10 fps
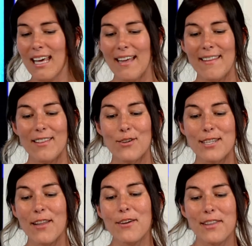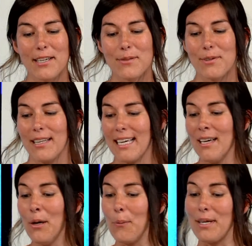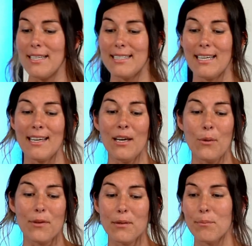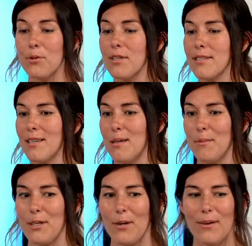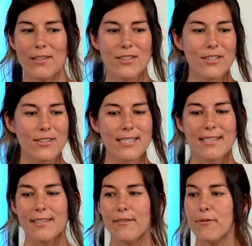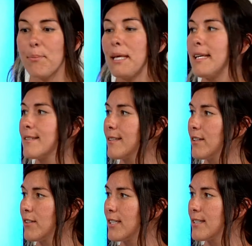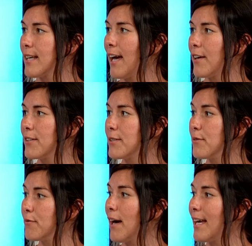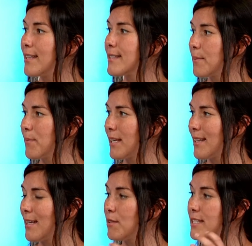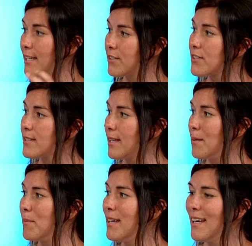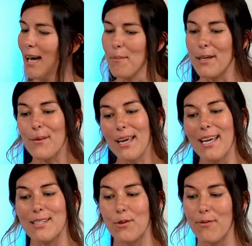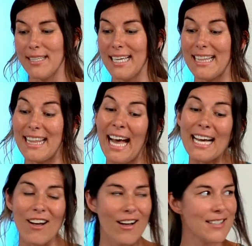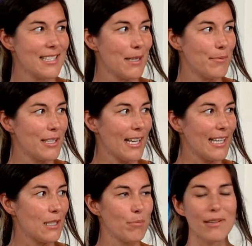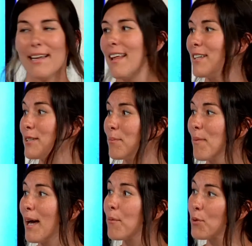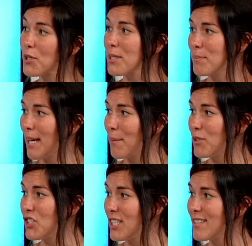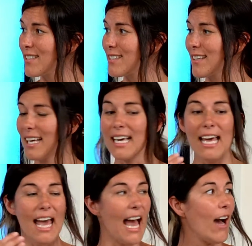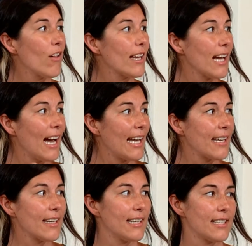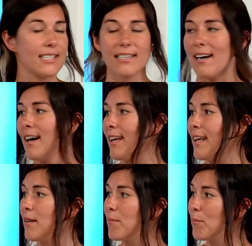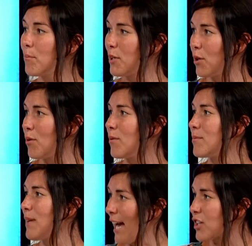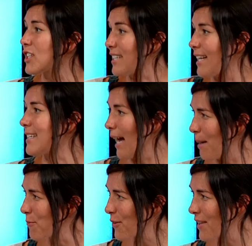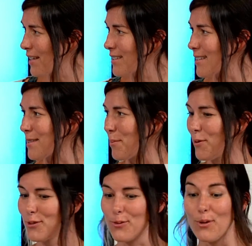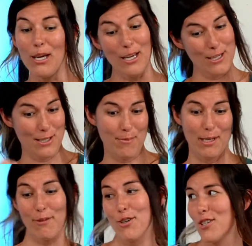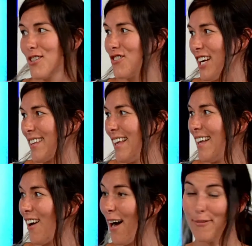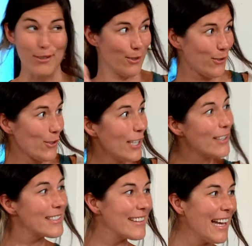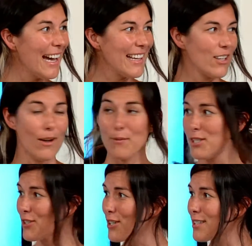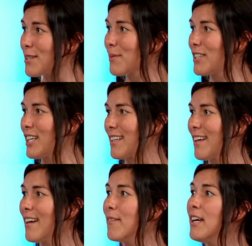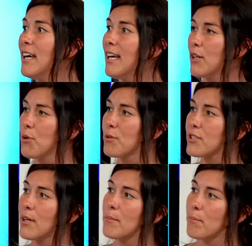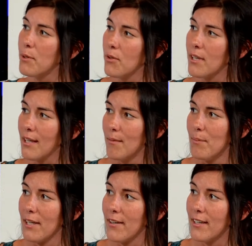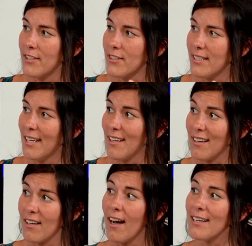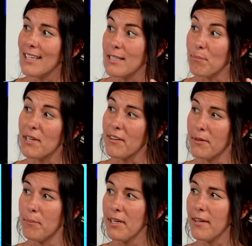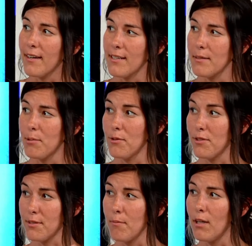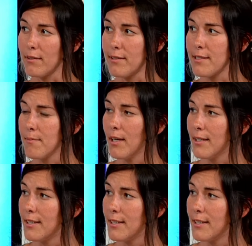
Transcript: And then there's other things where, like, when I see within Buddhism, you know, and their sense of peace and their desire to find something that centers them, I'm like, okay, so if I take that concept and I can apply that to my worship time with Jesus, and like how, like, I can connect to God and, you know, actually take time for things, as opposed to did my devotions, check that off, go through here, did that, you know, I went to church this week, check that off. You start building a bigger understanding, and God gets bigger and bigger as opposed to smaller and smaller.